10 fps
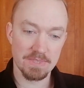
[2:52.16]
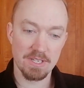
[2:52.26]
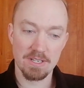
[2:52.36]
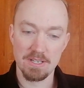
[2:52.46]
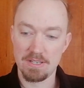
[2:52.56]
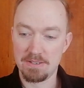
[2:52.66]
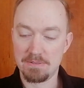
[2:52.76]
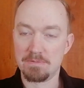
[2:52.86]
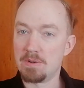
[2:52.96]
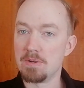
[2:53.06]
uh,
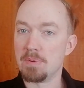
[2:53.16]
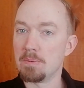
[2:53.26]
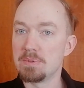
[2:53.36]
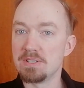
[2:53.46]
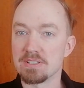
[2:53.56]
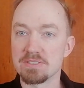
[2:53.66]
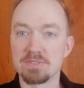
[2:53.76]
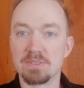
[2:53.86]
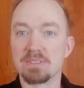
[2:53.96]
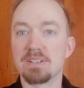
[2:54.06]
very popular.
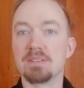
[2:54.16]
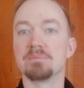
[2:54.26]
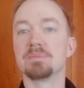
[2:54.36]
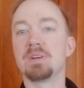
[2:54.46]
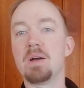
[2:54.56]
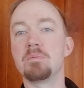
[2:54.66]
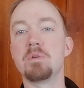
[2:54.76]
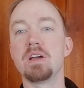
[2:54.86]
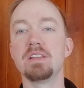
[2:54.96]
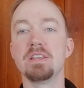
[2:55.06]
So I'm I'm
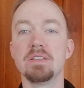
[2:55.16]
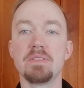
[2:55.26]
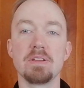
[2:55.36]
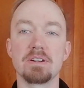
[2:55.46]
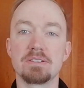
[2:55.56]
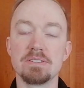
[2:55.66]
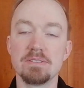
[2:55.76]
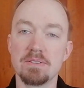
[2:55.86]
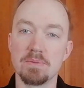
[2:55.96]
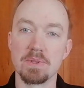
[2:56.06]
rarely in there
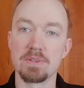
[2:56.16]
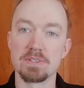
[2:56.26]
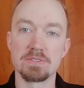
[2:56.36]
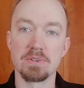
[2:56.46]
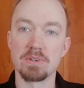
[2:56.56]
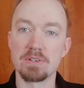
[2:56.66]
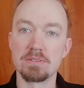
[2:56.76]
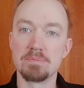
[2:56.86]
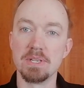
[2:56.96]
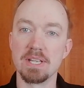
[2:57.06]
with the store
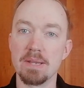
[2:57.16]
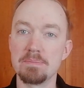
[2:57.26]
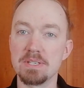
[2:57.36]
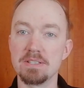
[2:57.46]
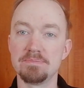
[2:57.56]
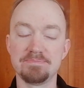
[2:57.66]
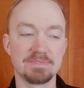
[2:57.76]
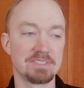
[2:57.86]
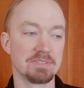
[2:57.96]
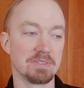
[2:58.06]
being empty.
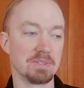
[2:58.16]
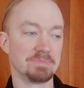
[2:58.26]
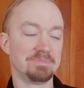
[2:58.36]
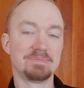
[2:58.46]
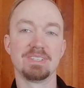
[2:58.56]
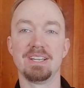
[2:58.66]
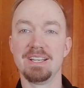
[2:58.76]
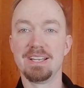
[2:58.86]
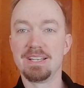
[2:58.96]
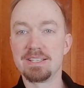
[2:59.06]
So
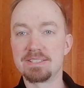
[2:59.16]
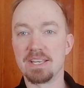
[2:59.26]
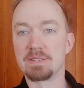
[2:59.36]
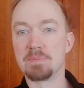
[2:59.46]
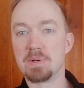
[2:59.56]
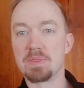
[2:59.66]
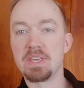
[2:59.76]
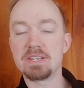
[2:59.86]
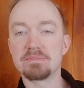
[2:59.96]
sad about that.